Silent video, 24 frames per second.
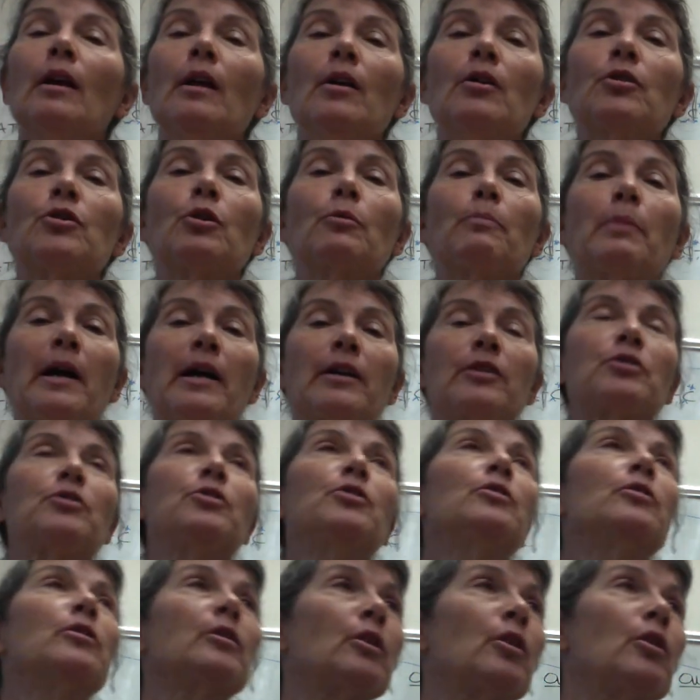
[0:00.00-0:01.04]
So
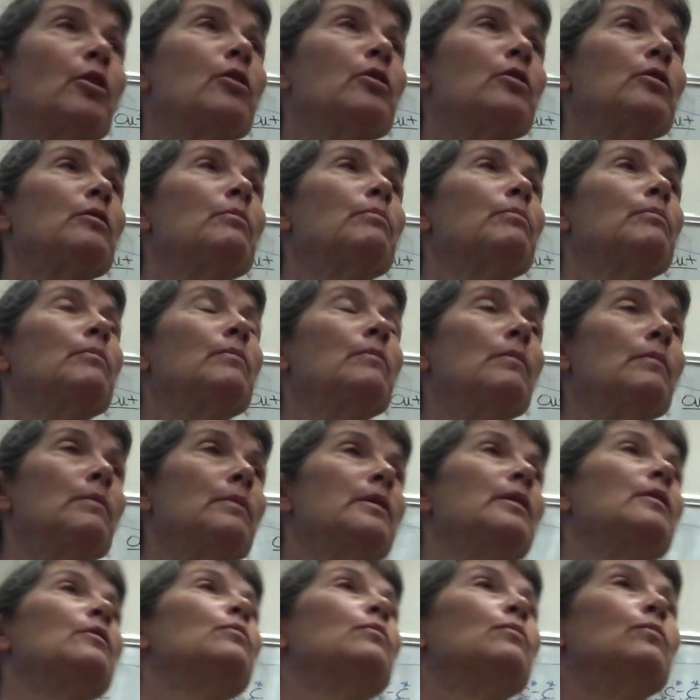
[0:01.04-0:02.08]
Pasteur and Koch
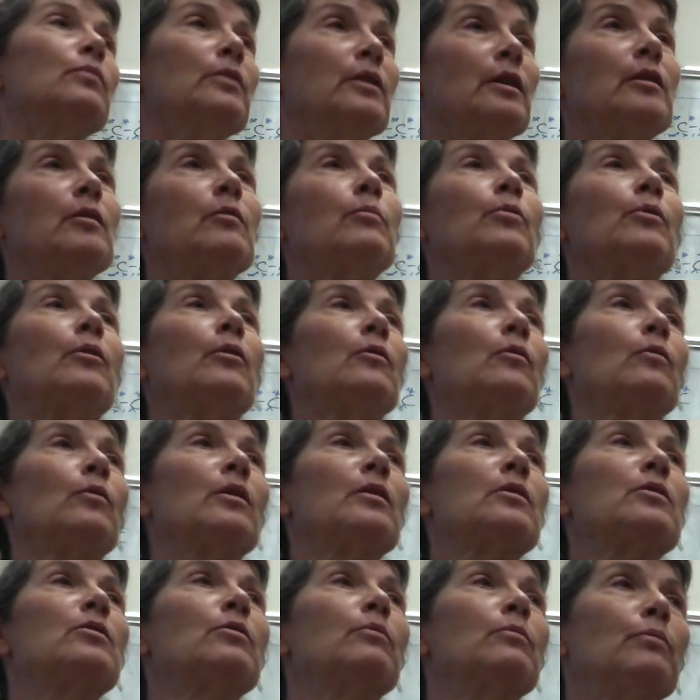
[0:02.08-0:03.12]
did really important
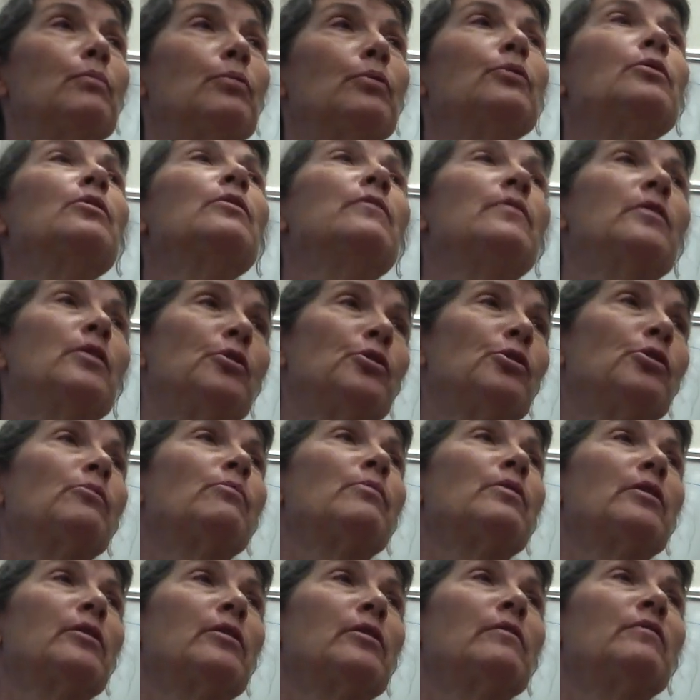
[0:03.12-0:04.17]
work to prove the germ
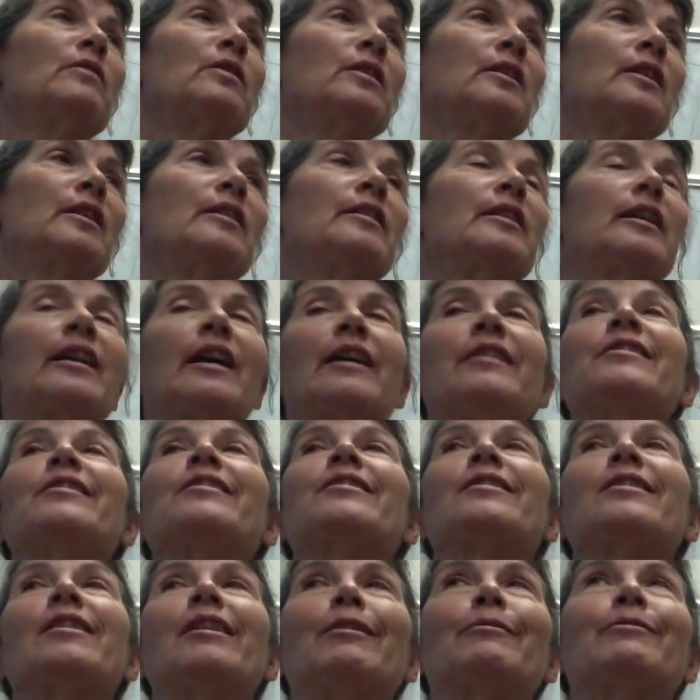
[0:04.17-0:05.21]
theory of disease. And I
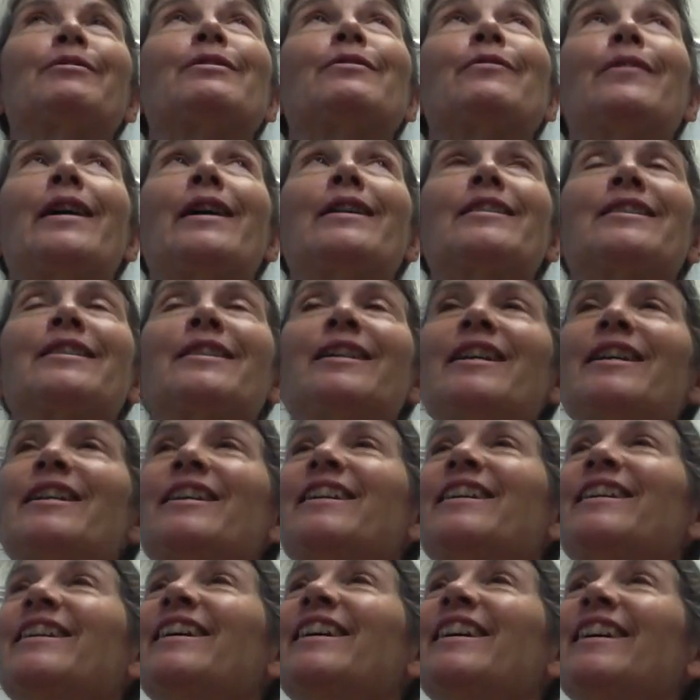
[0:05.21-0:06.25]
just thought it was
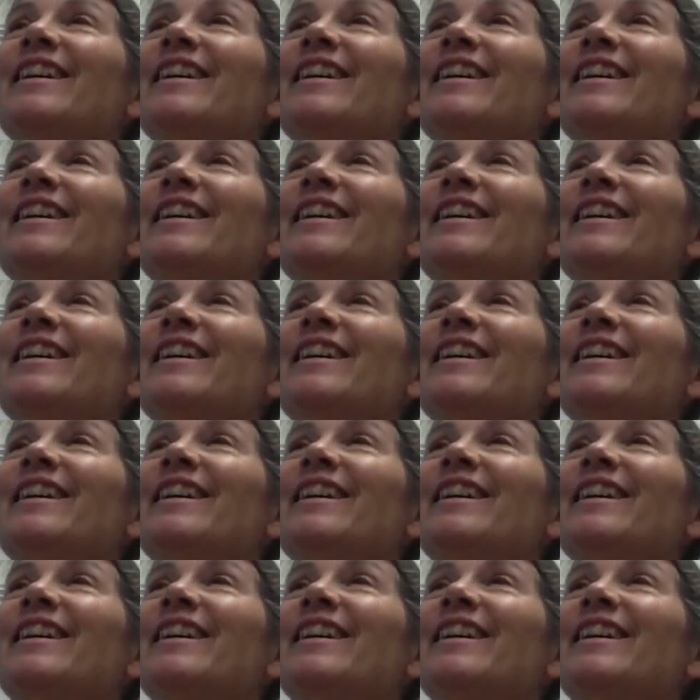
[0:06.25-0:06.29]
fascinating